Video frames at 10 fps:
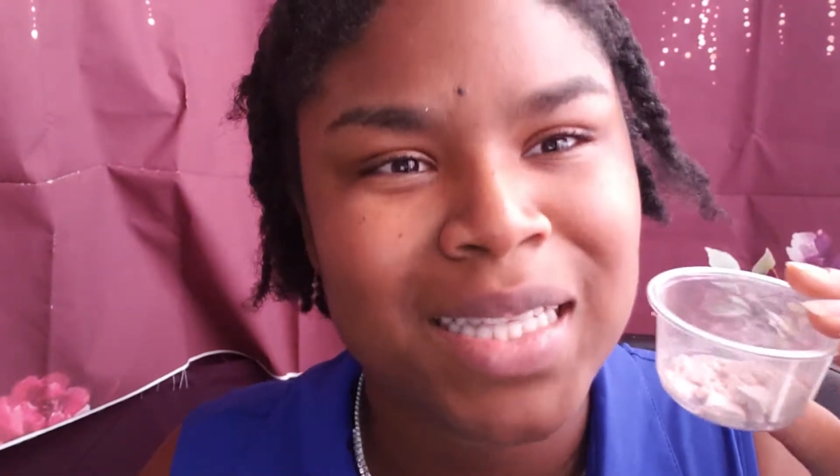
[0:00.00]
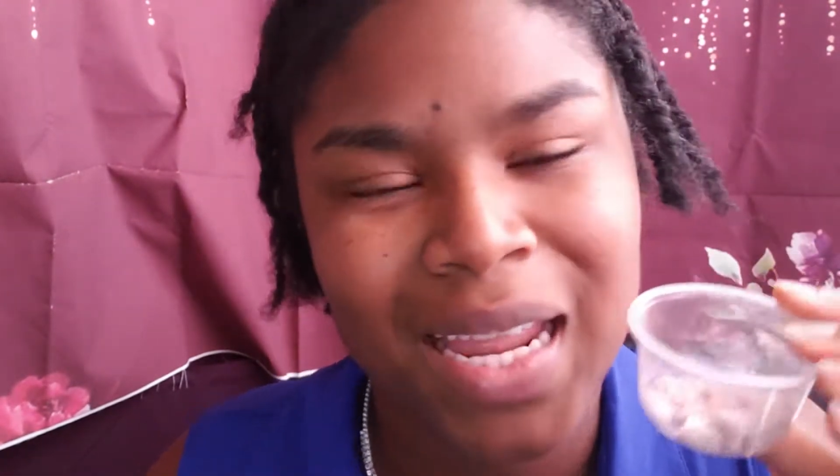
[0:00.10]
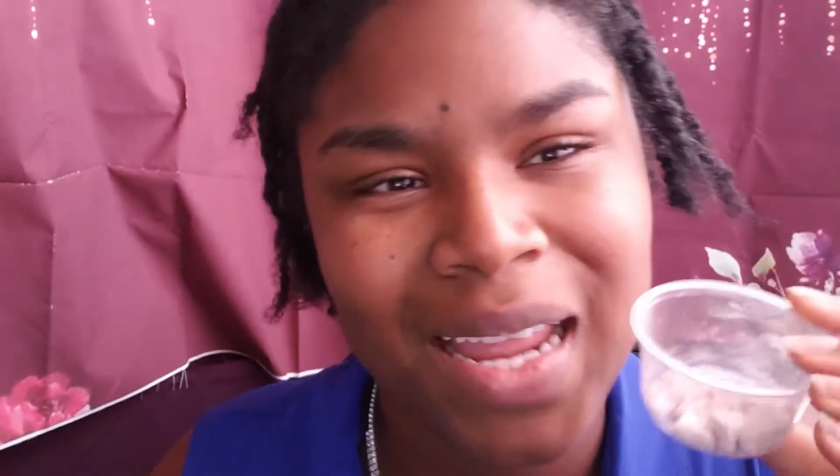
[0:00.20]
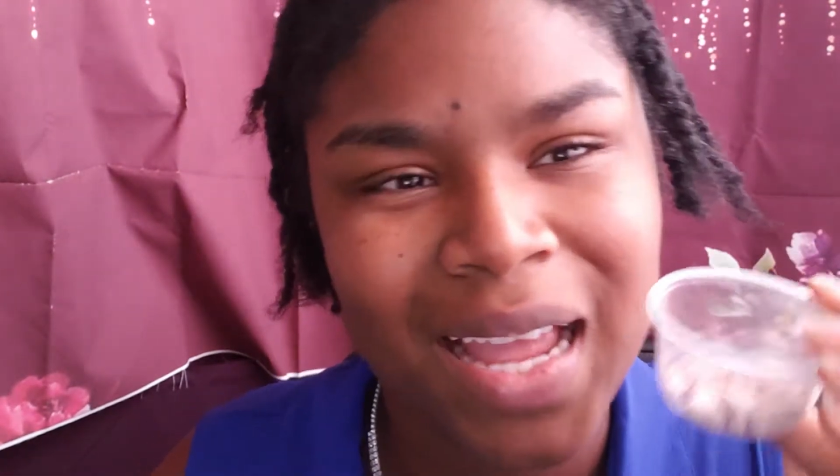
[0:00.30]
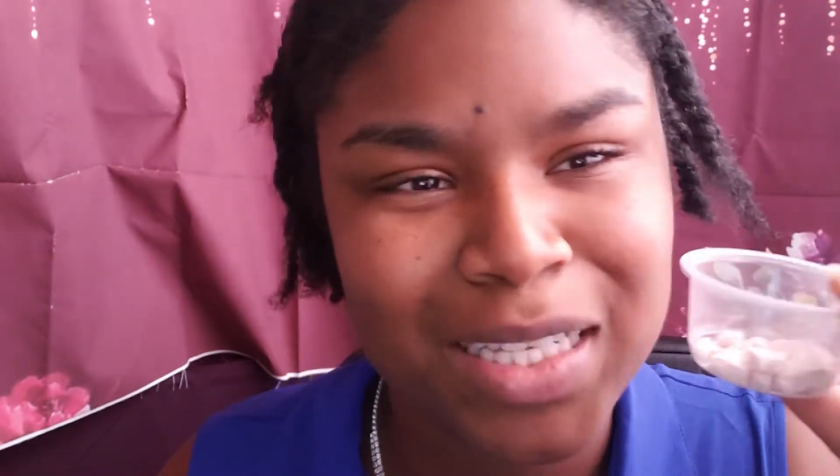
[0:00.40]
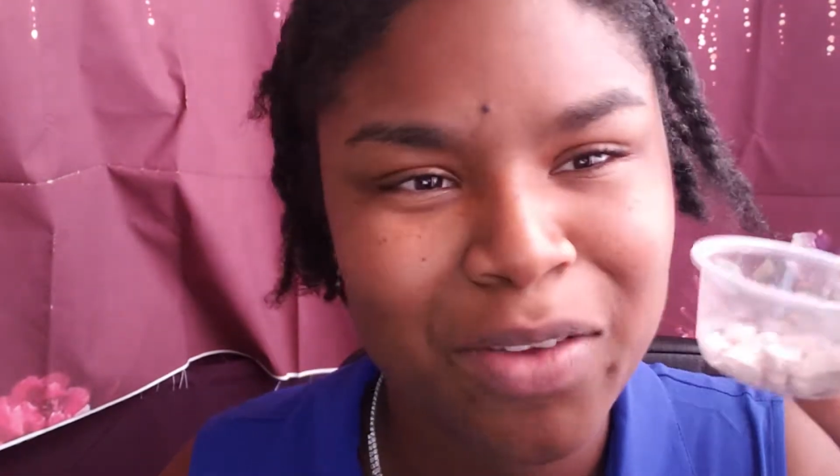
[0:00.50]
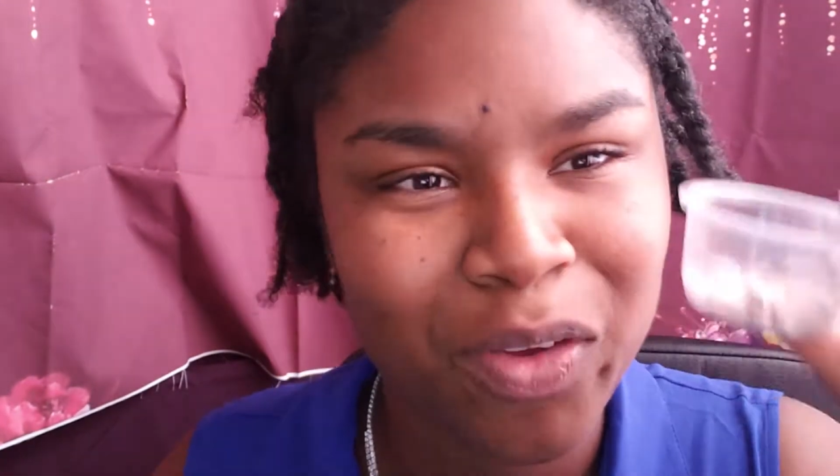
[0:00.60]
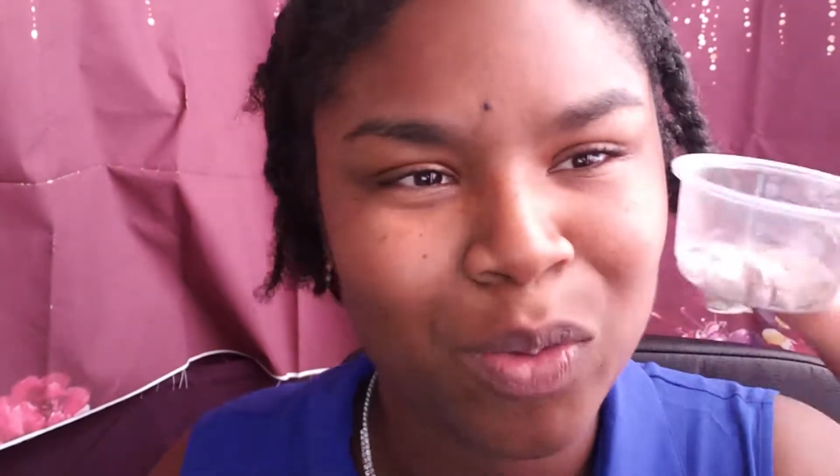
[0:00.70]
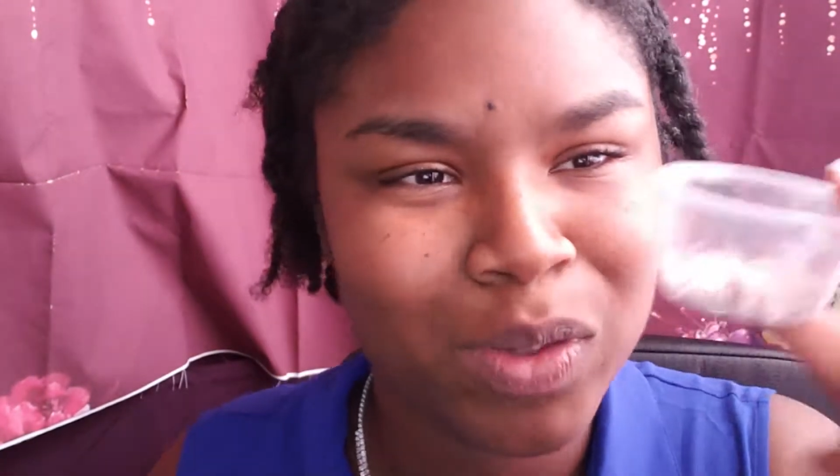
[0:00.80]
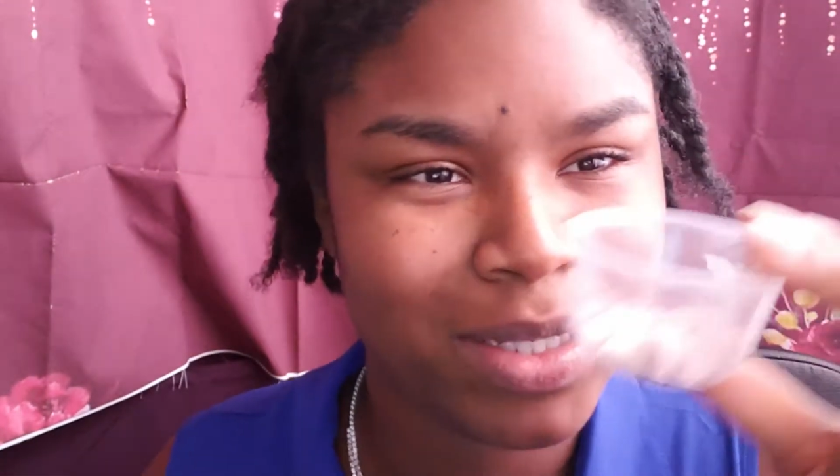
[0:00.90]
like as if
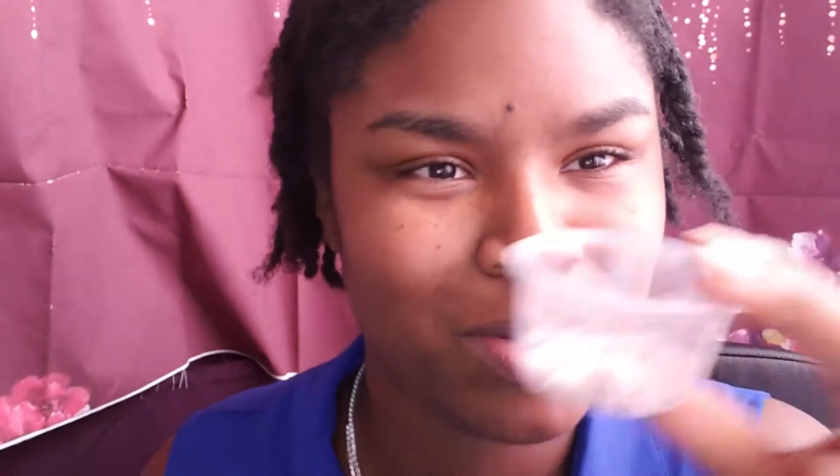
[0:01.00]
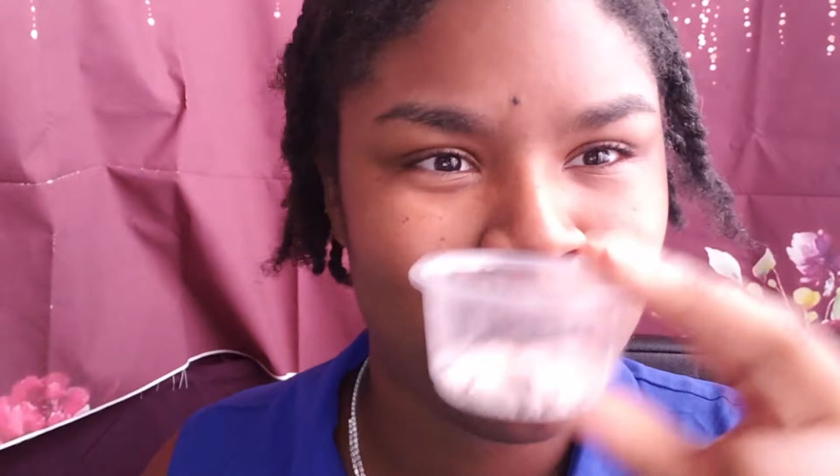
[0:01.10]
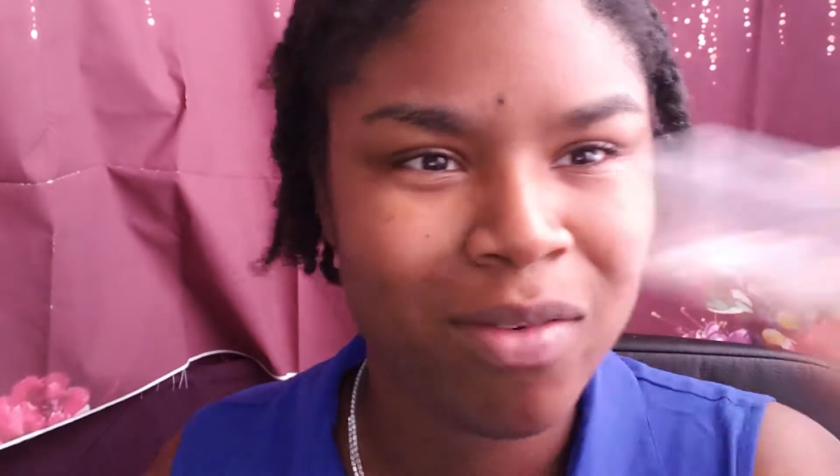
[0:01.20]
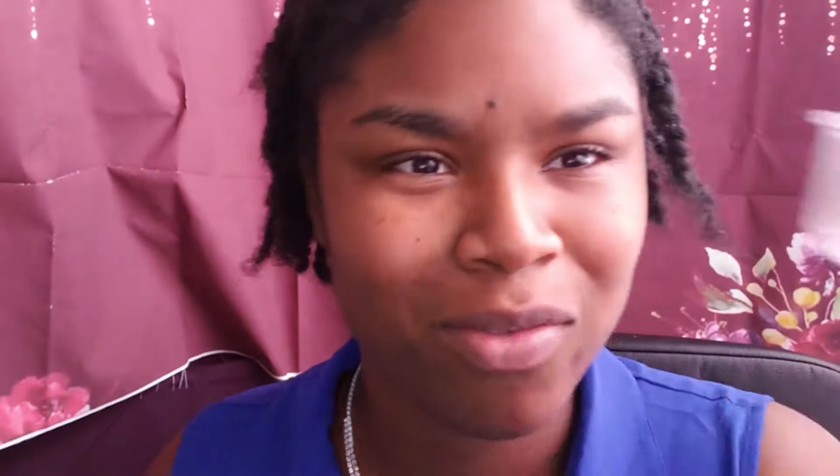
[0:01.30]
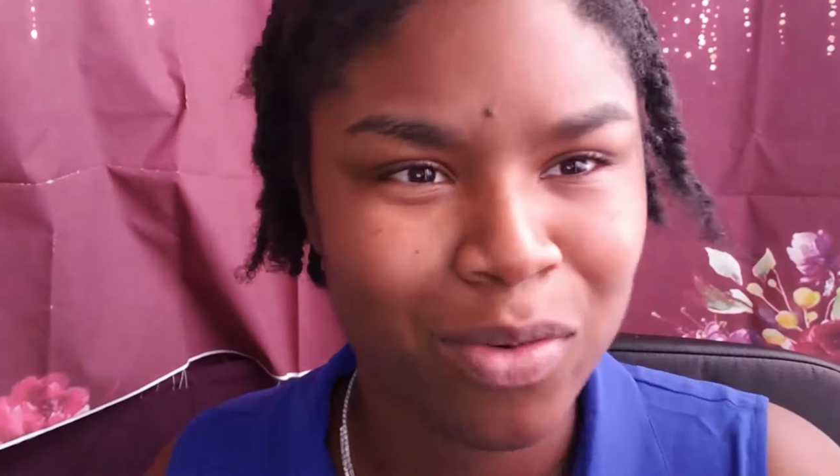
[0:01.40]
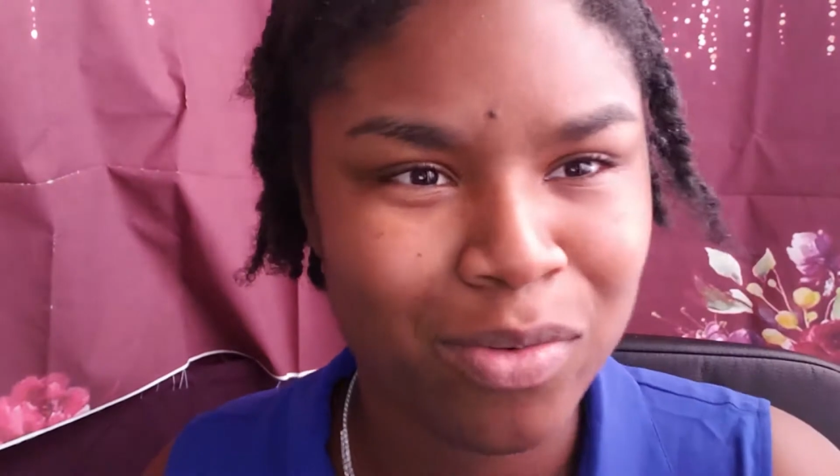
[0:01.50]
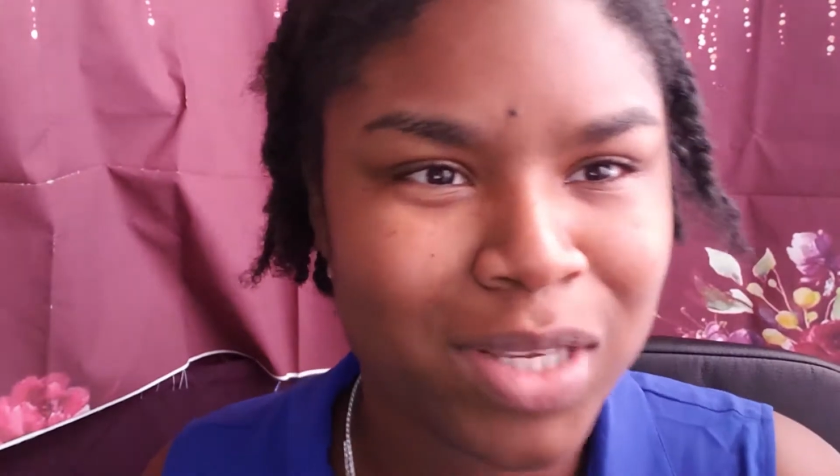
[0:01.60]
it was grapefruit